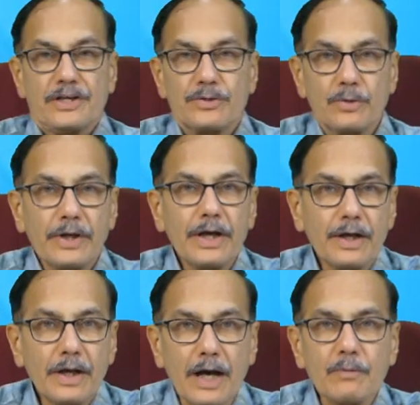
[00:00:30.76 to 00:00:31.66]

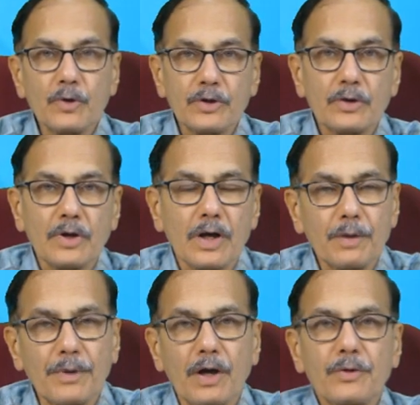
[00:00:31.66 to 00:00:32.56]
Today, I am going to talk
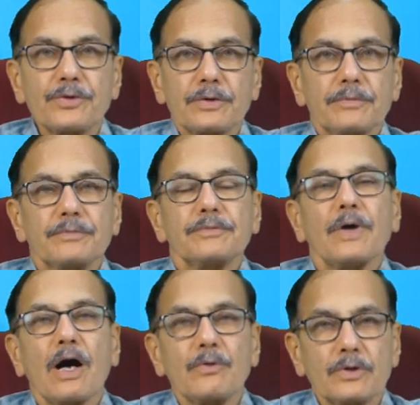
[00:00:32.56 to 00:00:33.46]
about
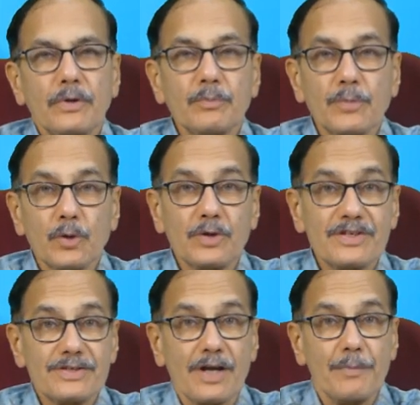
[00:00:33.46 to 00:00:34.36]
how to improve
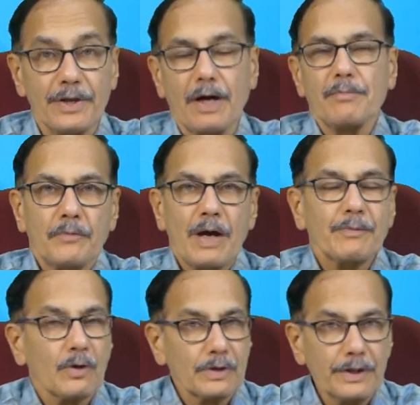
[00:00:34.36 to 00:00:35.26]
your stamina. I
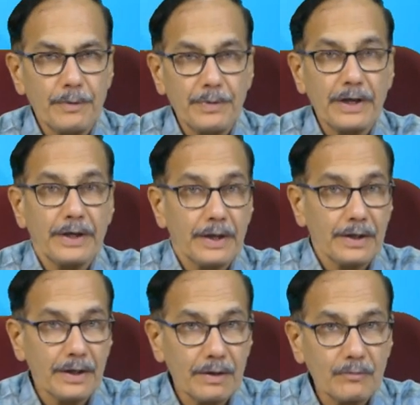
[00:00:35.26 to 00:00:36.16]
am Dr. Deepak
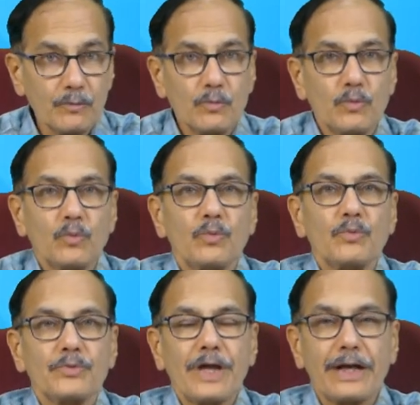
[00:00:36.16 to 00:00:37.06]
Kelkar,
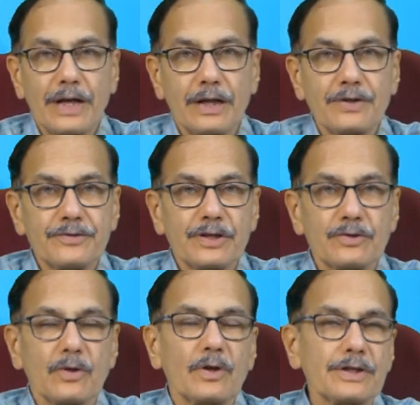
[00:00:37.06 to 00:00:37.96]
psychiatrist,
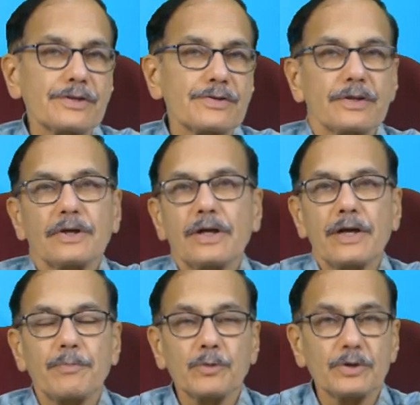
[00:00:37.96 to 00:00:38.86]
sexologist,
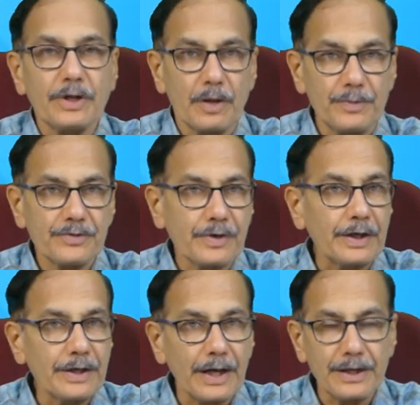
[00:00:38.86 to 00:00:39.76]
hypnotherapist
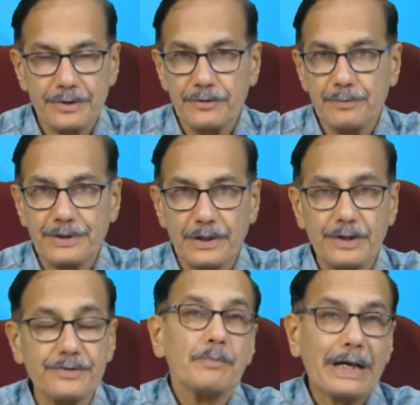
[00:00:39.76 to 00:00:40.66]
and de-addiction
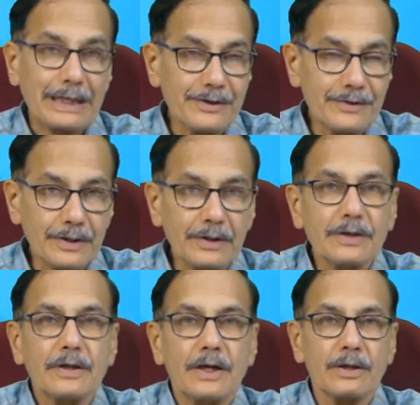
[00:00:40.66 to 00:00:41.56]
specialist,
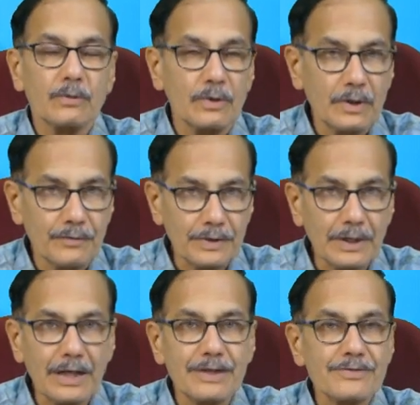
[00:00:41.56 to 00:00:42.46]
practicing at Akola for the
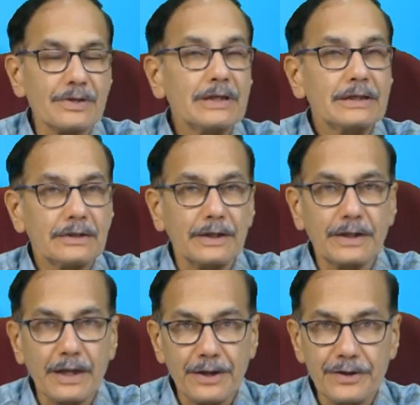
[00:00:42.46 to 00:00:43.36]
last
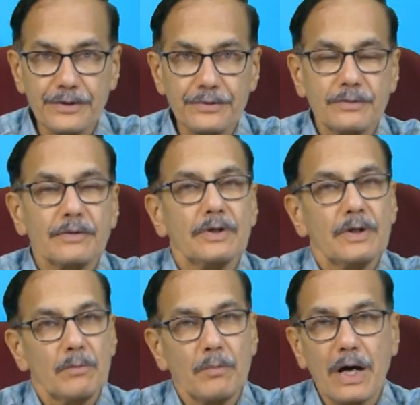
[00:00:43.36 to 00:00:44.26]
39 years,
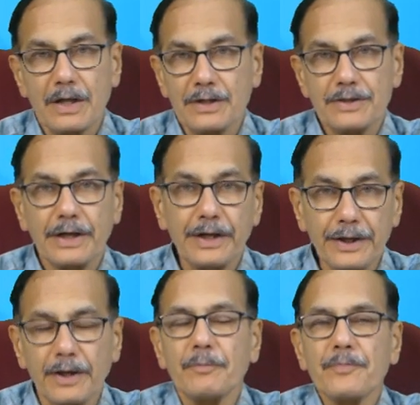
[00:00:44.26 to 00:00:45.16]
Maharashtra,
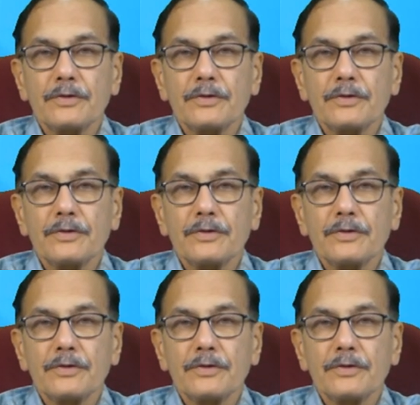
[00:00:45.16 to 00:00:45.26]
India.